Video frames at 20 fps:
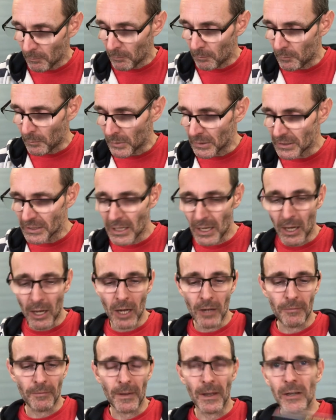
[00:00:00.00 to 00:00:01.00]
But yeah, I
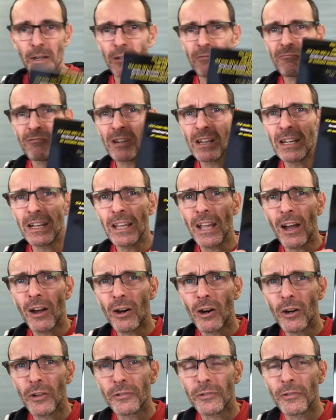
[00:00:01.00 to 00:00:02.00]
found it really
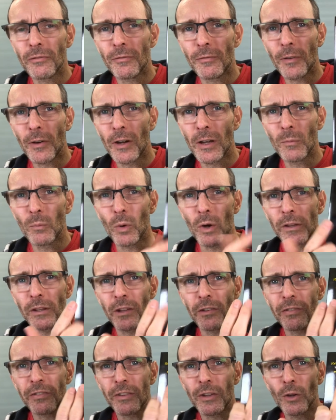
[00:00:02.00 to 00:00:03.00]
hard to find one that
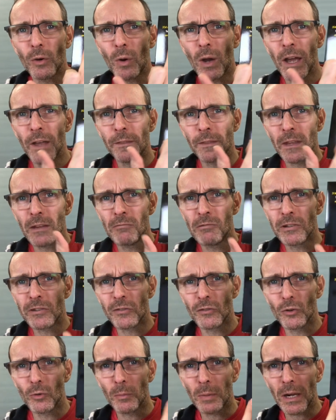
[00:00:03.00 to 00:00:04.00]
still had the
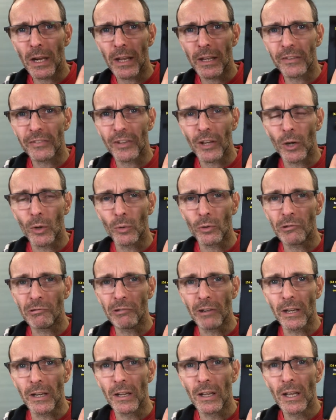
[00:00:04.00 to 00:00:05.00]
original placeholder
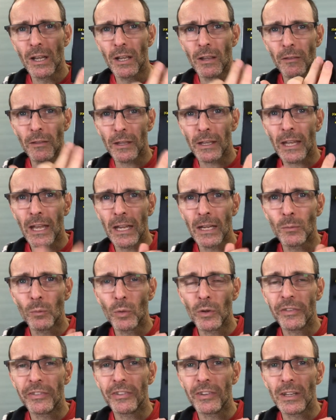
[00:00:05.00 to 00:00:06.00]
in that came
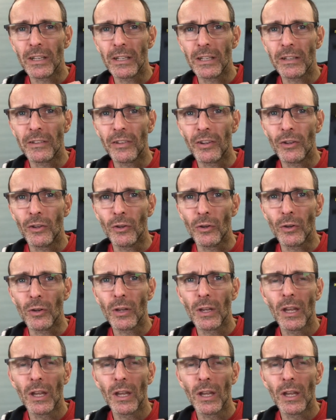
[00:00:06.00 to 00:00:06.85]
with CD2.